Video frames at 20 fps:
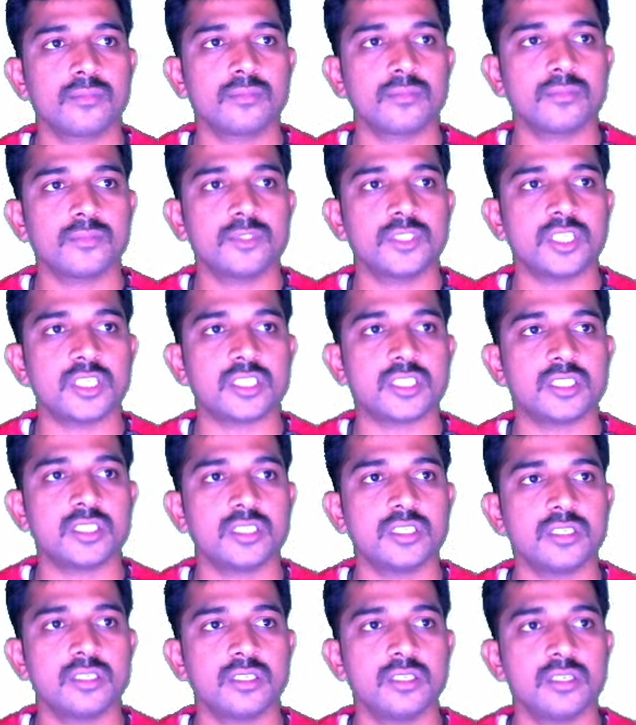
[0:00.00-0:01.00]
it
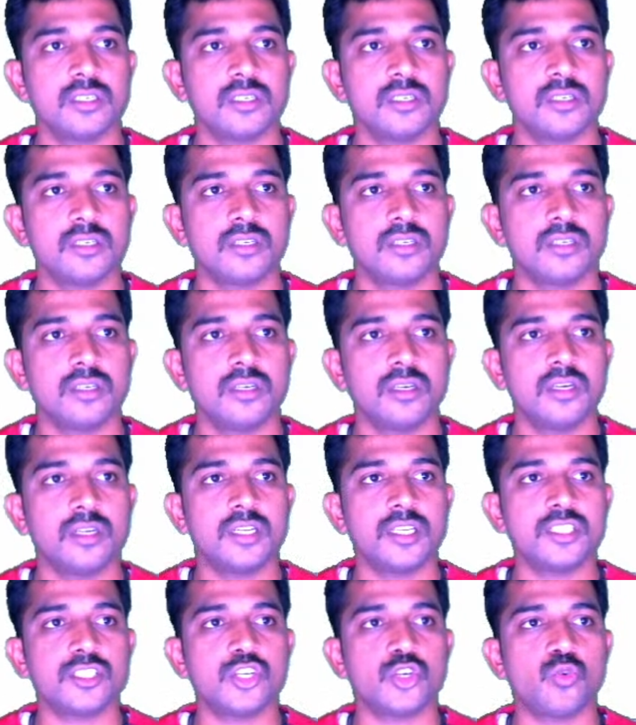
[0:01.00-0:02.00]

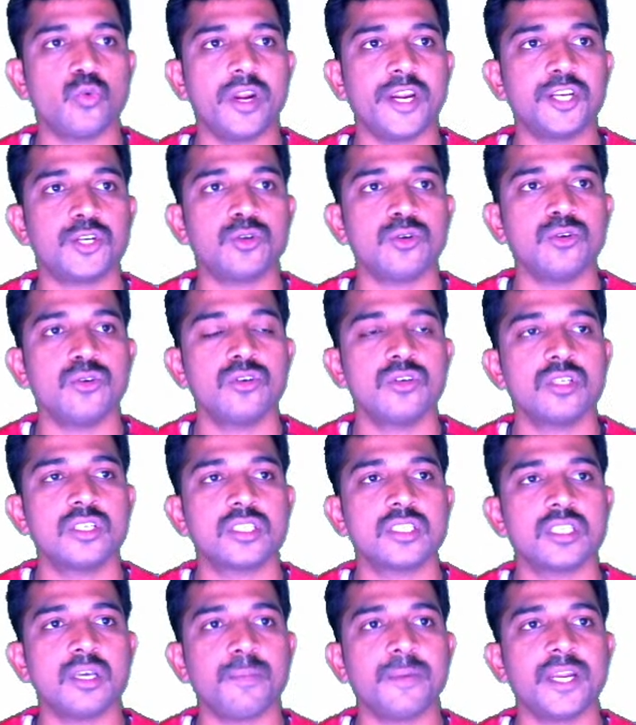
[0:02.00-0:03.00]
is required to
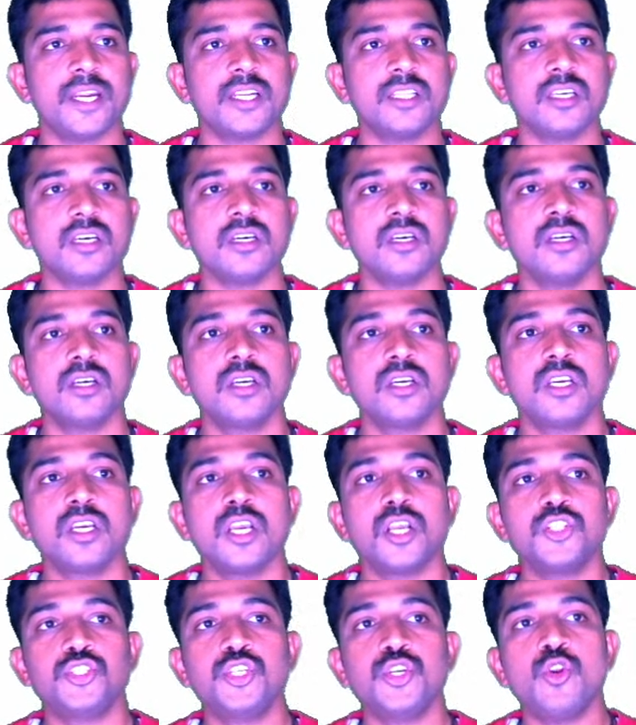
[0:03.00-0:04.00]
separate the
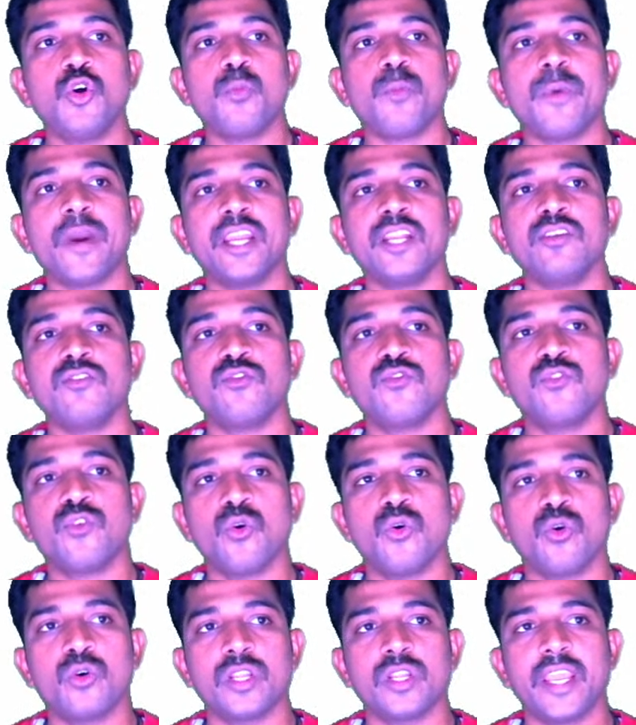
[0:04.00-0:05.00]

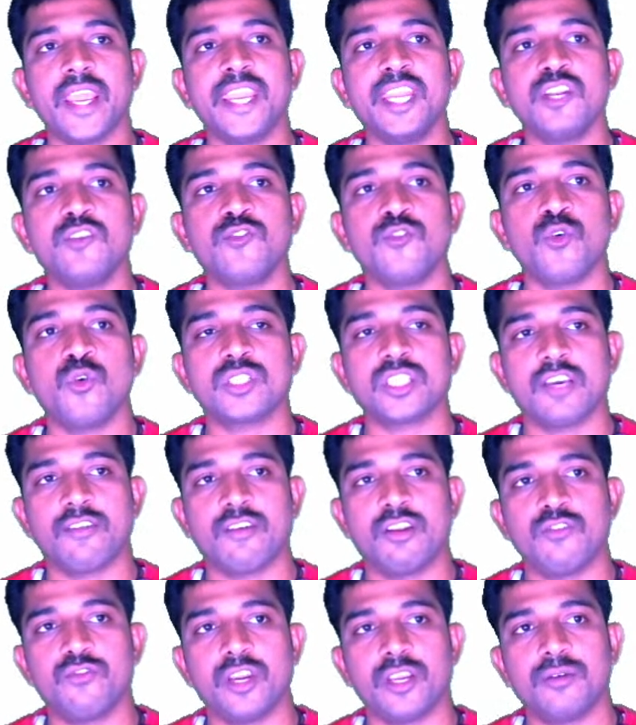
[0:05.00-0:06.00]

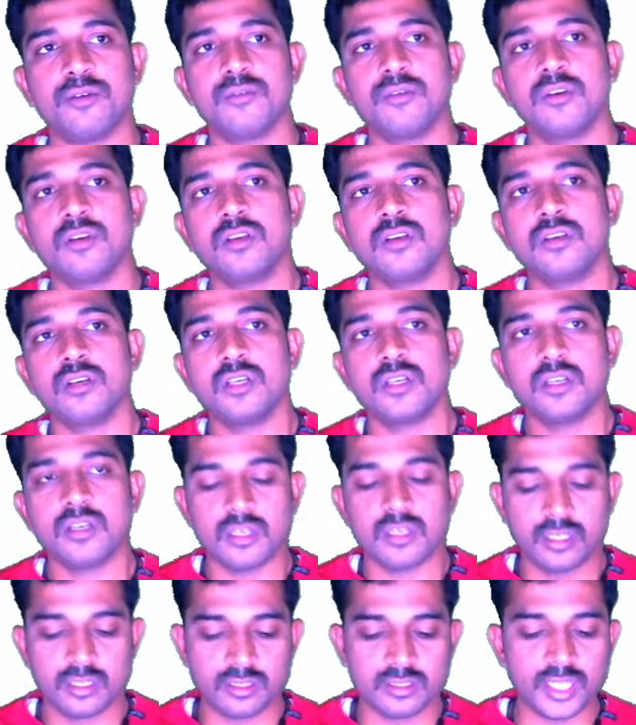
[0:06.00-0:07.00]
0.48475.
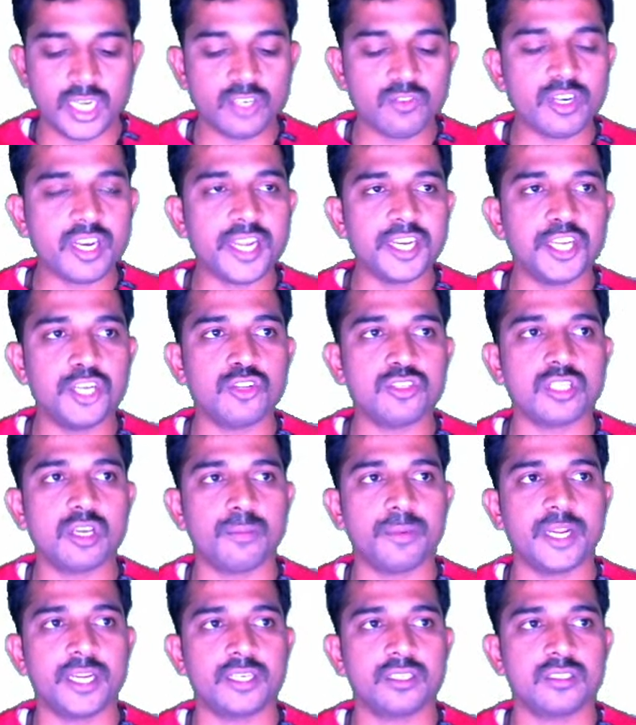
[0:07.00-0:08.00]
That one I need to
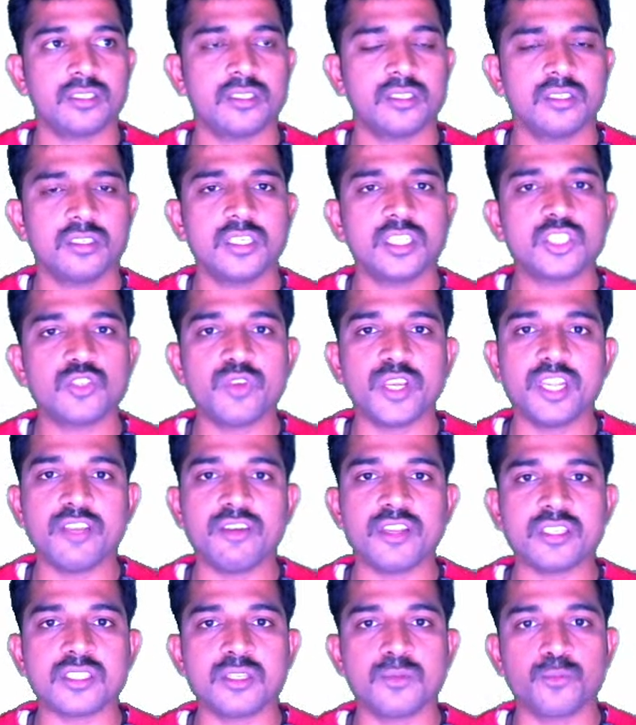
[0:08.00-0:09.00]
separate. It's
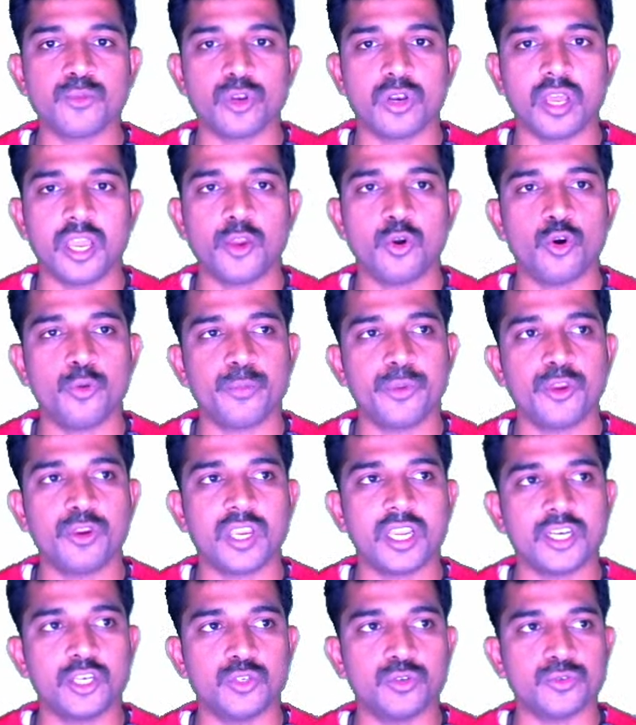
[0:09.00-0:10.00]
very simple. I hope you
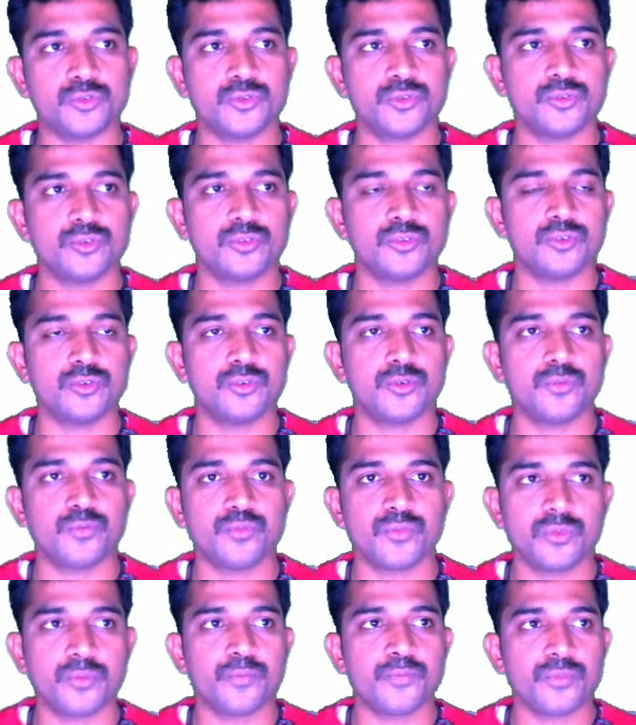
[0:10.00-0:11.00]
can do
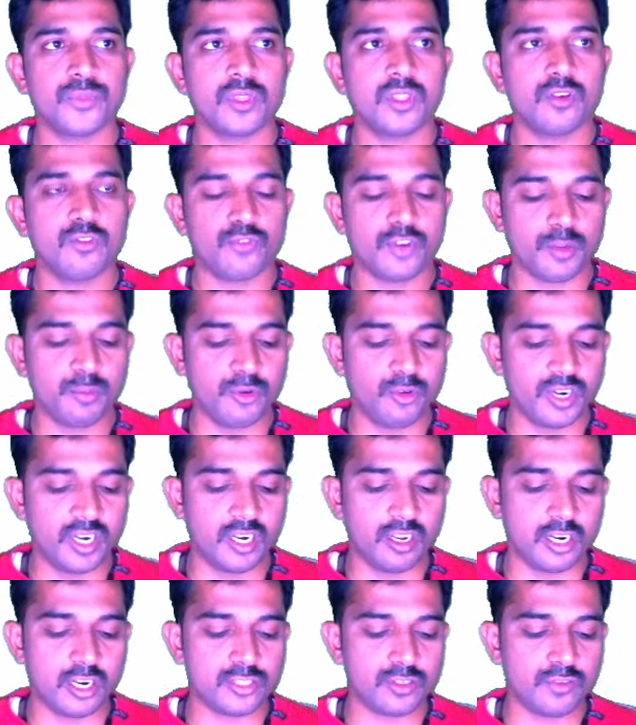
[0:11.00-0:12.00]
from your
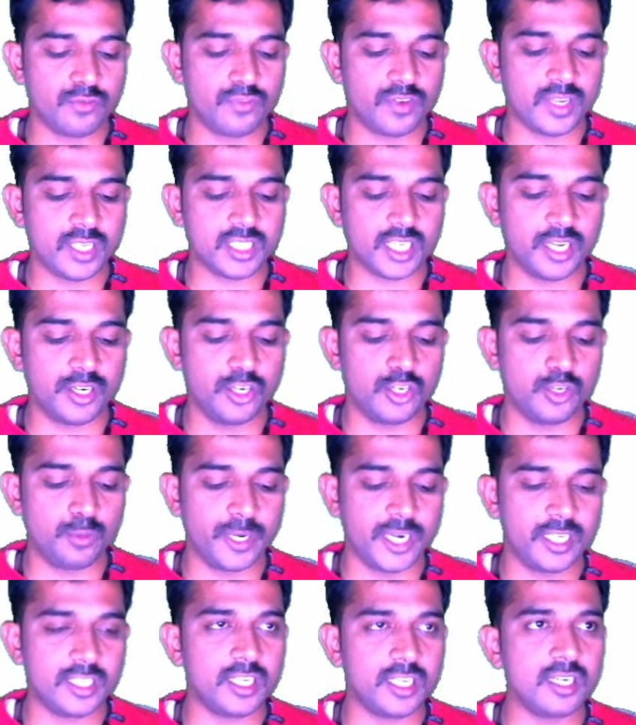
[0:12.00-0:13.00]
end also. First I need to
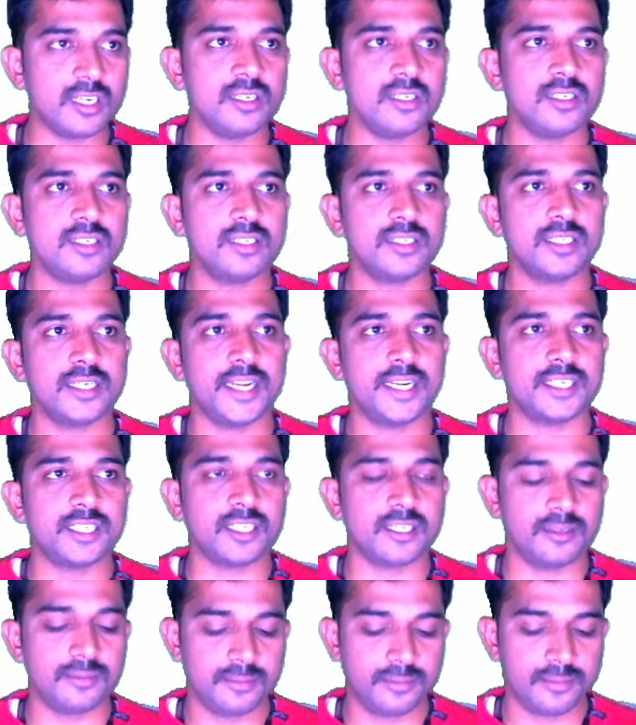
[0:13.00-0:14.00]
print the
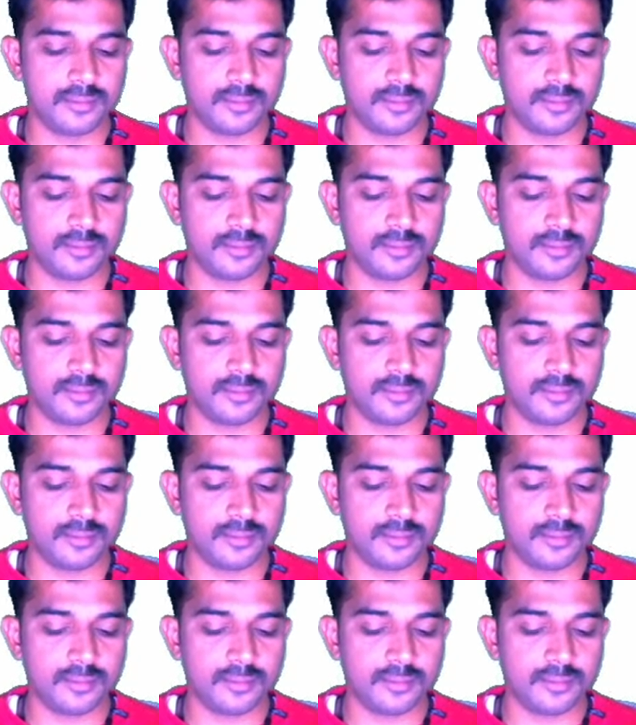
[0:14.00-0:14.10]
data.